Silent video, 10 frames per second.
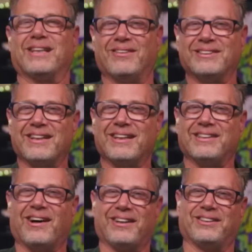I was uh,
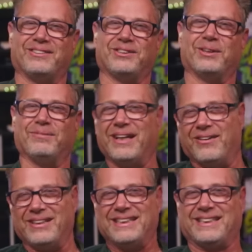talking to him. You
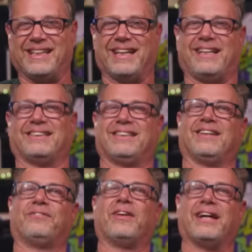know, he's sick and
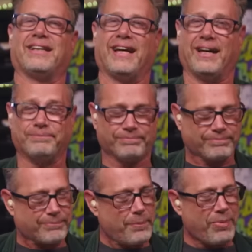stuff like that.
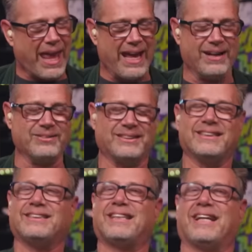And I was
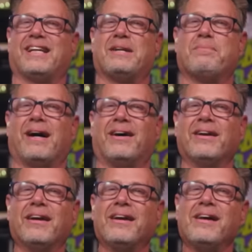just thinking about
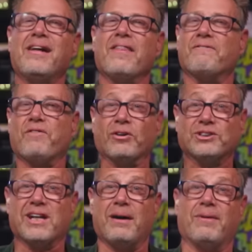the
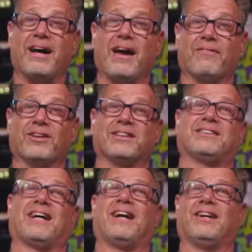first time I ever
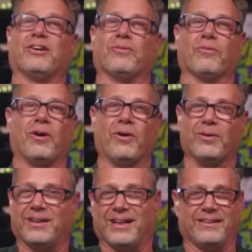decided to grow.
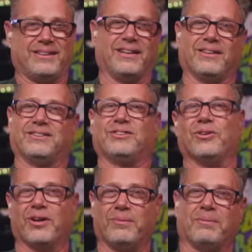And I tell this
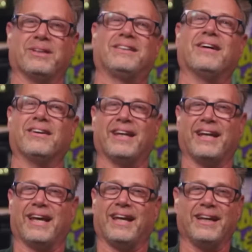story, but I'm going to tell it
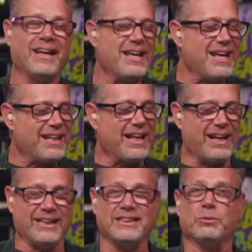again that
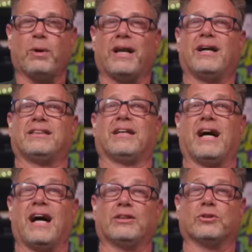I just went out to the
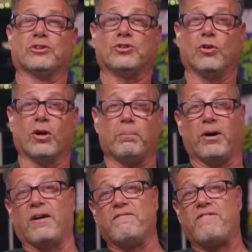hydro store and
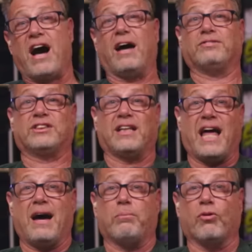bought a five
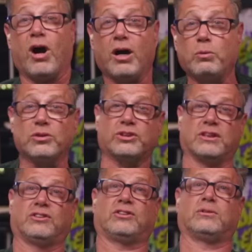slab Rockwool
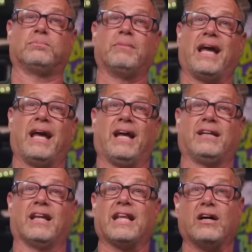system
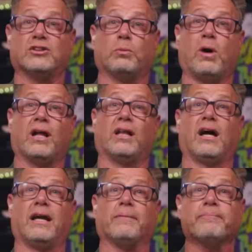and a thousand watt
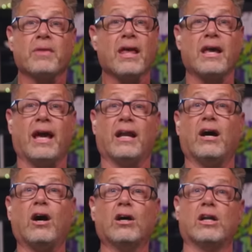light and I
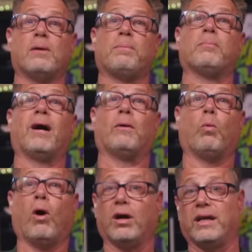hung it up in my
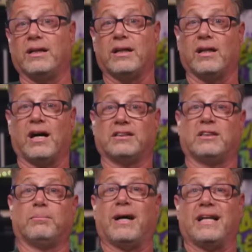walk in
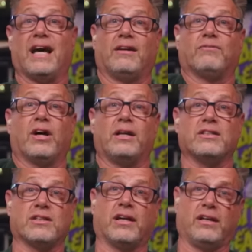closet. My dad invited,
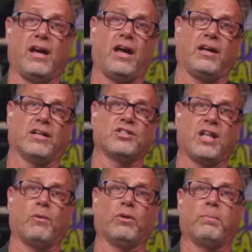he's like, Yeah, you can
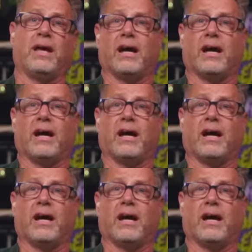stay with me.